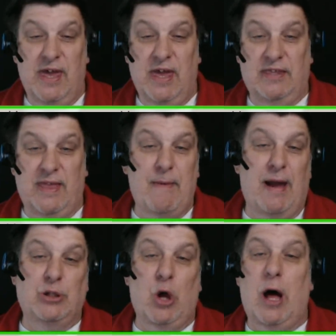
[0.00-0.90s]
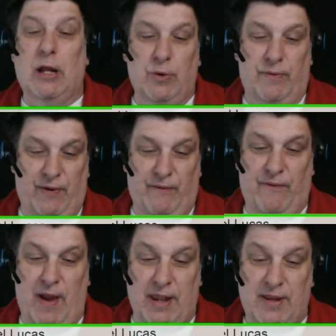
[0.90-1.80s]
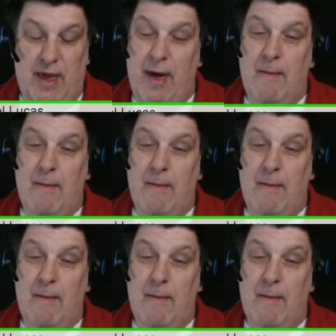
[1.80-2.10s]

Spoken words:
is they might talk to a few friends.